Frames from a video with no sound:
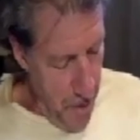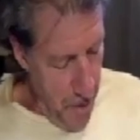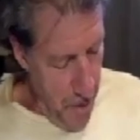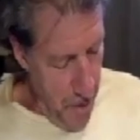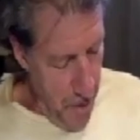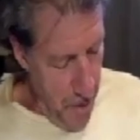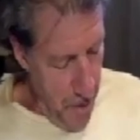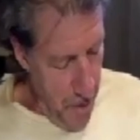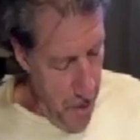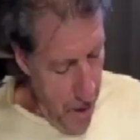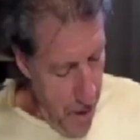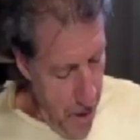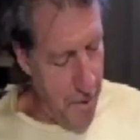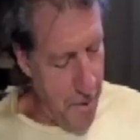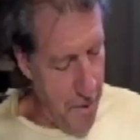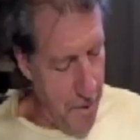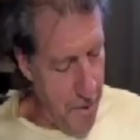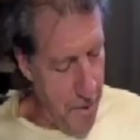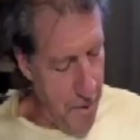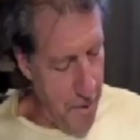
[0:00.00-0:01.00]
I'm
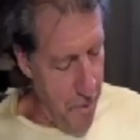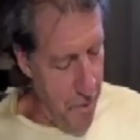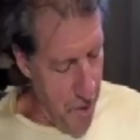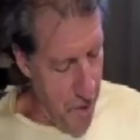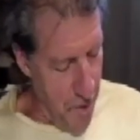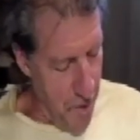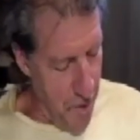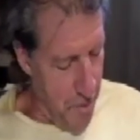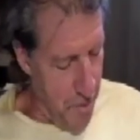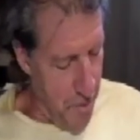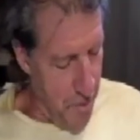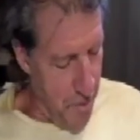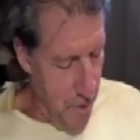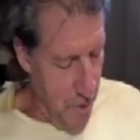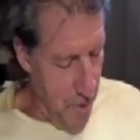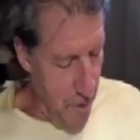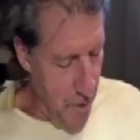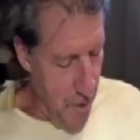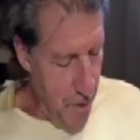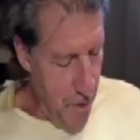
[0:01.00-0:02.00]
feeling pretty good.
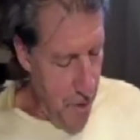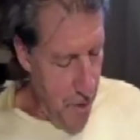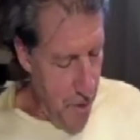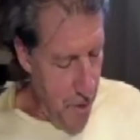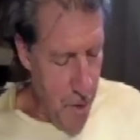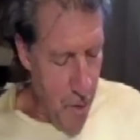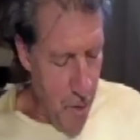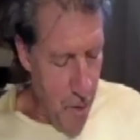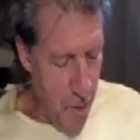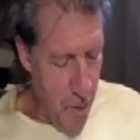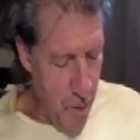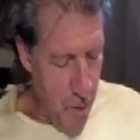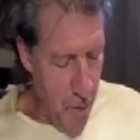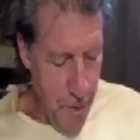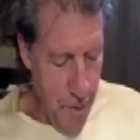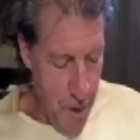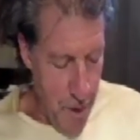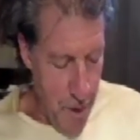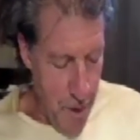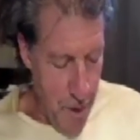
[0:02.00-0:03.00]
Hey, you want a
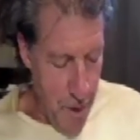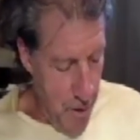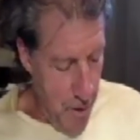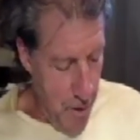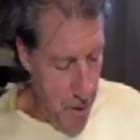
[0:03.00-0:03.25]
race?